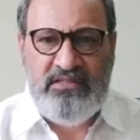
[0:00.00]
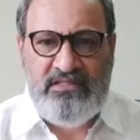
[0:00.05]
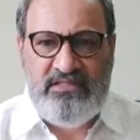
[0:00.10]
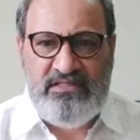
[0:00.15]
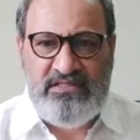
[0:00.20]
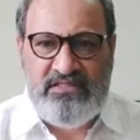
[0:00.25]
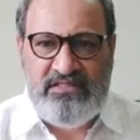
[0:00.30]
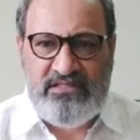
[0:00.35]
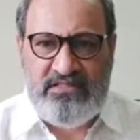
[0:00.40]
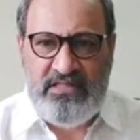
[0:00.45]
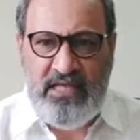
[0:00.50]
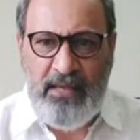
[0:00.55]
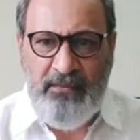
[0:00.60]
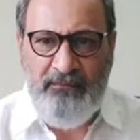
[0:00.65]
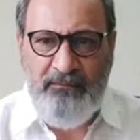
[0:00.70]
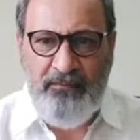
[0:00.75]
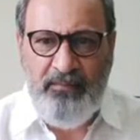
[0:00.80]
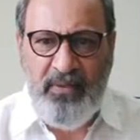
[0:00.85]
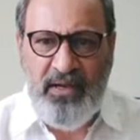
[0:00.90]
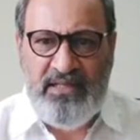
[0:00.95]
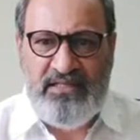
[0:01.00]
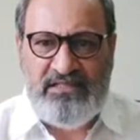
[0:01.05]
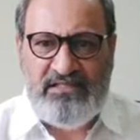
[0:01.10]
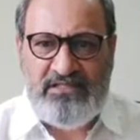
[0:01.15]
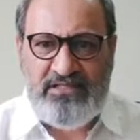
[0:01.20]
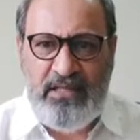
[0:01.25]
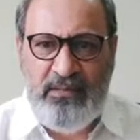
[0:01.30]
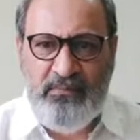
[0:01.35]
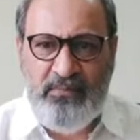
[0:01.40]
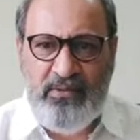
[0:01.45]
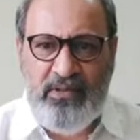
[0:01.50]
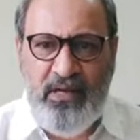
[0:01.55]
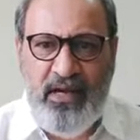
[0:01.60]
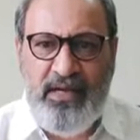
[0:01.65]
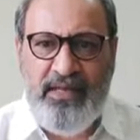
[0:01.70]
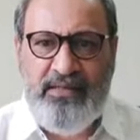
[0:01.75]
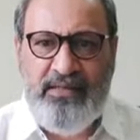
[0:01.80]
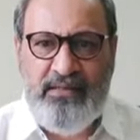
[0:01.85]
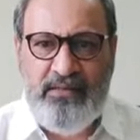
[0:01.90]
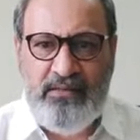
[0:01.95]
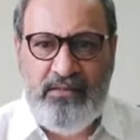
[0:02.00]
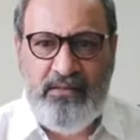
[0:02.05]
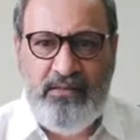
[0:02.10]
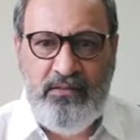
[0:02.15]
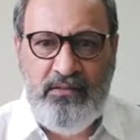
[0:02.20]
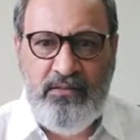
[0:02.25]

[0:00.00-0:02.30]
step by step guide